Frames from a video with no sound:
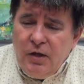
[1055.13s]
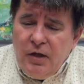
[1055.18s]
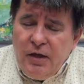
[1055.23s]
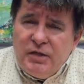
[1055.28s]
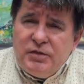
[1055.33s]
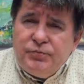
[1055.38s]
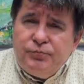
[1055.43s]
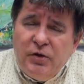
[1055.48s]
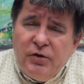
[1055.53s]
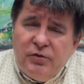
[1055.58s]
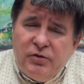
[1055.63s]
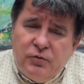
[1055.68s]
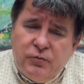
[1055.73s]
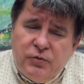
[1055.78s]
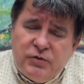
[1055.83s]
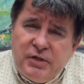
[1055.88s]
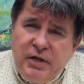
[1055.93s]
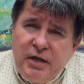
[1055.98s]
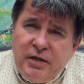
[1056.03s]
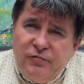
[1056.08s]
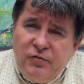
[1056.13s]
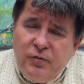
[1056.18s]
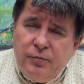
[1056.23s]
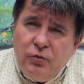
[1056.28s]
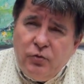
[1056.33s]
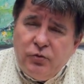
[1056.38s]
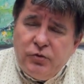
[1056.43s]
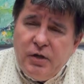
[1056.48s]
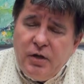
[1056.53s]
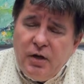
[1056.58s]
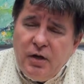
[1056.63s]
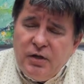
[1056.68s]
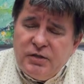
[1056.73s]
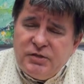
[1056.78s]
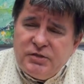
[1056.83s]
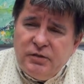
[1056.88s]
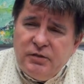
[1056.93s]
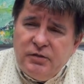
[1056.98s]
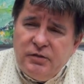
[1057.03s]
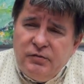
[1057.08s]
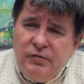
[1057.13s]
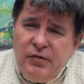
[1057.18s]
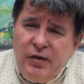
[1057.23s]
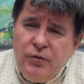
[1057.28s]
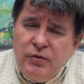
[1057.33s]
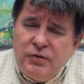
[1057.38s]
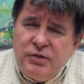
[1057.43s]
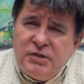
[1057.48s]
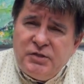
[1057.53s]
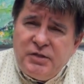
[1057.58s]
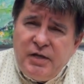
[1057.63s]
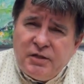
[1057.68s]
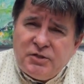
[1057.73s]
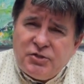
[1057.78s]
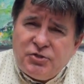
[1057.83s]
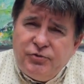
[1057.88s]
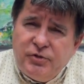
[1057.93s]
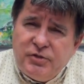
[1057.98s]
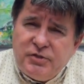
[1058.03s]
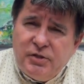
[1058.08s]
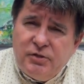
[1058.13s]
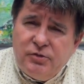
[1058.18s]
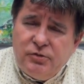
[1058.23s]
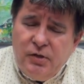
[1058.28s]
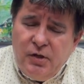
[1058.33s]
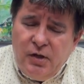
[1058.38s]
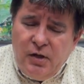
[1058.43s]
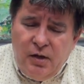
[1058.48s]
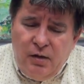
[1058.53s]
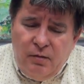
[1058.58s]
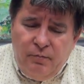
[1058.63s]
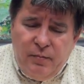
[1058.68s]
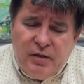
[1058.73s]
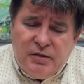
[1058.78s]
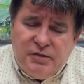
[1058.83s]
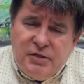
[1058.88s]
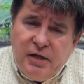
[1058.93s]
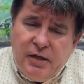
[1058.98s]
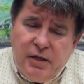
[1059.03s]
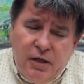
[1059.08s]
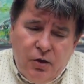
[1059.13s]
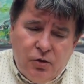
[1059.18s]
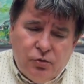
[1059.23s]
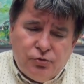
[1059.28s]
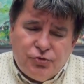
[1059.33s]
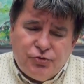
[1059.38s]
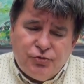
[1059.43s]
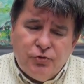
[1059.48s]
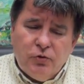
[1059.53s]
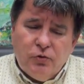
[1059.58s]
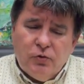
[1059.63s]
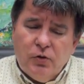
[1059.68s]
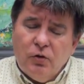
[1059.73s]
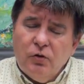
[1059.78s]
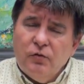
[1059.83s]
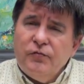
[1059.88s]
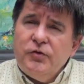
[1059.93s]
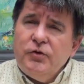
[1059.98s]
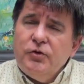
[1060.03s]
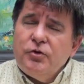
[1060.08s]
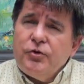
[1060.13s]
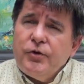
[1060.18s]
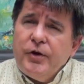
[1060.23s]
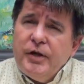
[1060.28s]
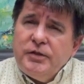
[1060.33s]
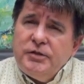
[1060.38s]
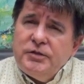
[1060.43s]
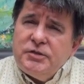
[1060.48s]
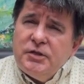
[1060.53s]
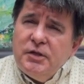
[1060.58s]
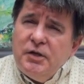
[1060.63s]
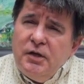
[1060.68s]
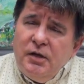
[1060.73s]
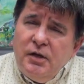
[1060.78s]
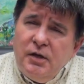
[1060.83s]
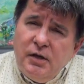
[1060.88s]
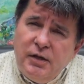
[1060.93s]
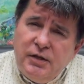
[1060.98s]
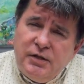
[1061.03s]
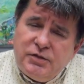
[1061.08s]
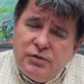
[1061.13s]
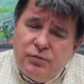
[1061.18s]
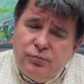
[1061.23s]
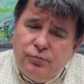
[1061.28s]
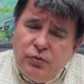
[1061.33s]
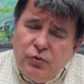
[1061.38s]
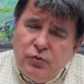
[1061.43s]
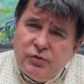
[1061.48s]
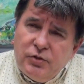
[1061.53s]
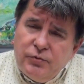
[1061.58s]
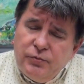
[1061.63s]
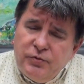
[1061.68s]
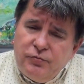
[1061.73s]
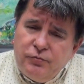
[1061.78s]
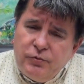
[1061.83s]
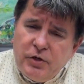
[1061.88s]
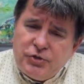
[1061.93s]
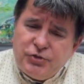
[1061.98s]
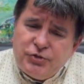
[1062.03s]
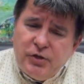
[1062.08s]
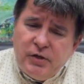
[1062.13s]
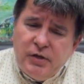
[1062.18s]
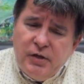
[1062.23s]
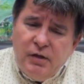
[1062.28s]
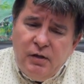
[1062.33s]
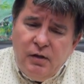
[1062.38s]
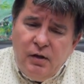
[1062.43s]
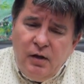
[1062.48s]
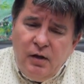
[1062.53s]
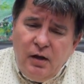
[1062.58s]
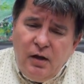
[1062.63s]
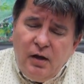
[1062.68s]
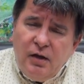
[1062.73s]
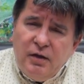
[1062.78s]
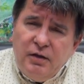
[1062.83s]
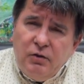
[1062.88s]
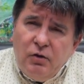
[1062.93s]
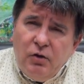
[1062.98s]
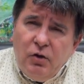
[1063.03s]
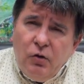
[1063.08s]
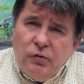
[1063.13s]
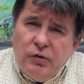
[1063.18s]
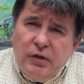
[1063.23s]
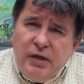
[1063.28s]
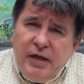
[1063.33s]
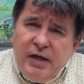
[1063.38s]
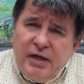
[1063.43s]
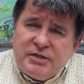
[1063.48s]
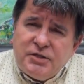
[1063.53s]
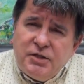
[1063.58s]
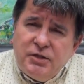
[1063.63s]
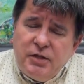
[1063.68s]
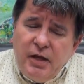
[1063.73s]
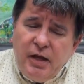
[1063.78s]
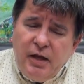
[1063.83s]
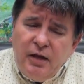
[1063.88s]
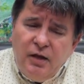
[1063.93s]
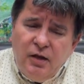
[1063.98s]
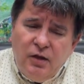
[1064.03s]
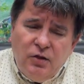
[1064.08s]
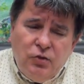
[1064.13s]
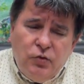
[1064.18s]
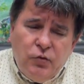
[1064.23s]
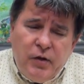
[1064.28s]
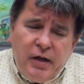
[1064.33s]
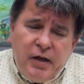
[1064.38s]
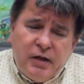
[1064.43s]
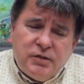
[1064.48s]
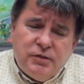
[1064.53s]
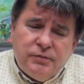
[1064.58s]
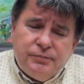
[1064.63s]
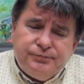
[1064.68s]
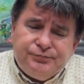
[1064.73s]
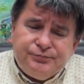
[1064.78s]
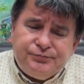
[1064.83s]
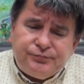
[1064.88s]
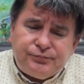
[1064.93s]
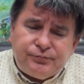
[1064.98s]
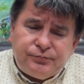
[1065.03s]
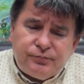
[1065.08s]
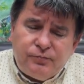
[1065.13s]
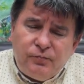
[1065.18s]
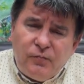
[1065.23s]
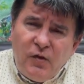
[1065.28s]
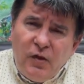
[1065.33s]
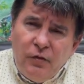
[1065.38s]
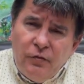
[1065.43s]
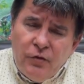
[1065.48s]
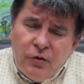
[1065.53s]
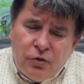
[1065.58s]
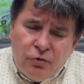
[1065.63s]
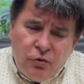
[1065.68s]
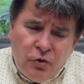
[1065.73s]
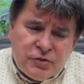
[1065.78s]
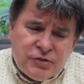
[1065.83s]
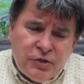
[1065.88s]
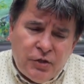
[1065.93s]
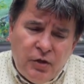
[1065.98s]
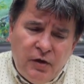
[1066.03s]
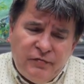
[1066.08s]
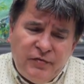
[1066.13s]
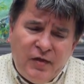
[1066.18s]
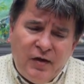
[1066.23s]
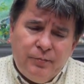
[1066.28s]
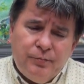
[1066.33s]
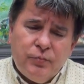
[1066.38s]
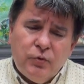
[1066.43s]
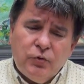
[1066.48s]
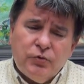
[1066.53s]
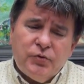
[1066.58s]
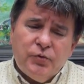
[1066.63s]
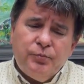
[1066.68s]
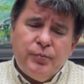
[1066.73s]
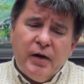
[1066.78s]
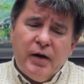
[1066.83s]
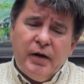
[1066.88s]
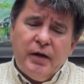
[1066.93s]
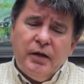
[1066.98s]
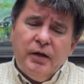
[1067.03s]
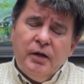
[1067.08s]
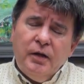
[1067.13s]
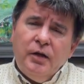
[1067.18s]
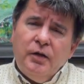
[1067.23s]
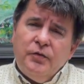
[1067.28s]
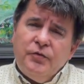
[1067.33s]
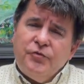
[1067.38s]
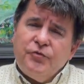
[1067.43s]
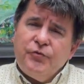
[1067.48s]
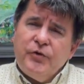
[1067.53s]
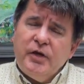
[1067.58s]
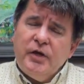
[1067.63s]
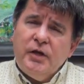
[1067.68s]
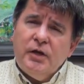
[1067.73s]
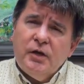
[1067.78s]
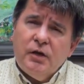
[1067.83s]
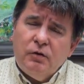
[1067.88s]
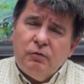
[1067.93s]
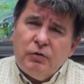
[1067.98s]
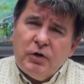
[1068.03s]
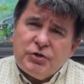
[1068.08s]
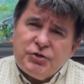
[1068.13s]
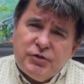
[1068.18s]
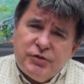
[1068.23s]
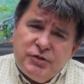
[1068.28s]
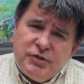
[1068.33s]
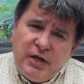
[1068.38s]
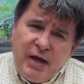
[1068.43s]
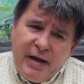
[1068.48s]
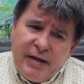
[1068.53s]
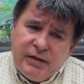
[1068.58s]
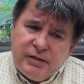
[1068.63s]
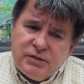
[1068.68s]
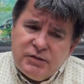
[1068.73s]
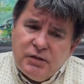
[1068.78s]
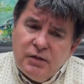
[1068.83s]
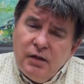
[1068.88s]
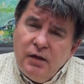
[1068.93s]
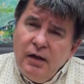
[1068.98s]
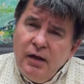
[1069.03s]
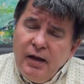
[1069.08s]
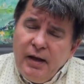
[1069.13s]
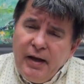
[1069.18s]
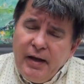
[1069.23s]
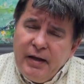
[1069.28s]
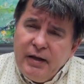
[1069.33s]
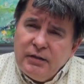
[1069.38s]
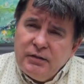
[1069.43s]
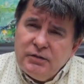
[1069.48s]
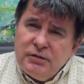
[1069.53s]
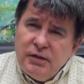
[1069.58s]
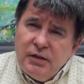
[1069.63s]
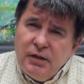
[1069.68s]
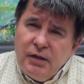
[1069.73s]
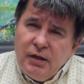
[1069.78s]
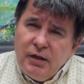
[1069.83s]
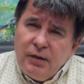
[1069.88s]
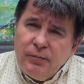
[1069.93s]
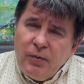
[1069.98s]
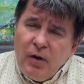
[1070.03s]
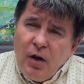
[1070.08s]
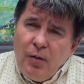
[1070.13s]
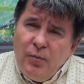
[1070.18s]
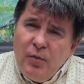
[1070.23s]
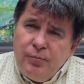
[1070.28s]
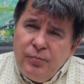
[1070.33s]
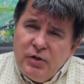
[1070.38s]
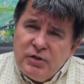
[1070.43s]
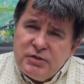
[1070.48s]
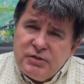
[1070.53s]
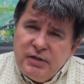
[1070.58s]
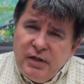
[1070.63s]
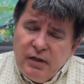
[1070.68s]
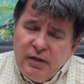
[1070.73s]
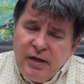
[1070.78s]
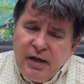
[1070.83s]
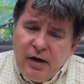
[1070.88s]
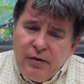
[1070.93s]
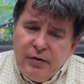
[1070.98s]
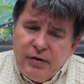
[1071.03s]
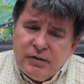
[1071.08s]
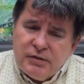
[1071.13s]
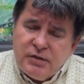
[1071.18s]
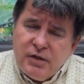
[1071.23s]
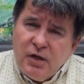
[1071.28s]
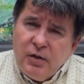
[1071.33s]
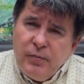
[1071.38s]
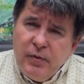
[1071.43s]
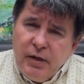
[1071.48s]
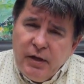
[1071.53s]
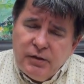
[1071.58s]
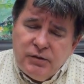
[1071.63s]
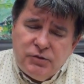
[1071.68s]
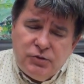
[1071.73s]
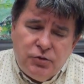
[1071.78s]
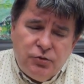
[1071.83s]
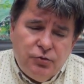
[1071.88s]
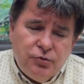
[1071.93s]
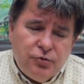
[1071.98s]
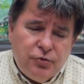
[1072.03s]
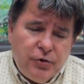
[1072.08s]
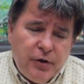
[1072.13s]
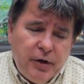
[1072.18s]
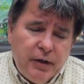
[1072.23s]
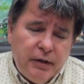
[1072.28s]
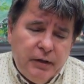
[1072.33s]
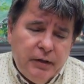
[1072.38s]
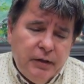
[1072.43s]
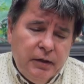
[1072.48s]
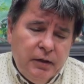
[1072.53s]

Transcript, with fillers: His brother was the head of the border guards, and they were disastrous in maintaining control over Ukraine's eastern border with Russia. Uh, only yesterday, you had the crossing of that border by three Russian tanks and um, armored personnel carriers coming into Ukraine.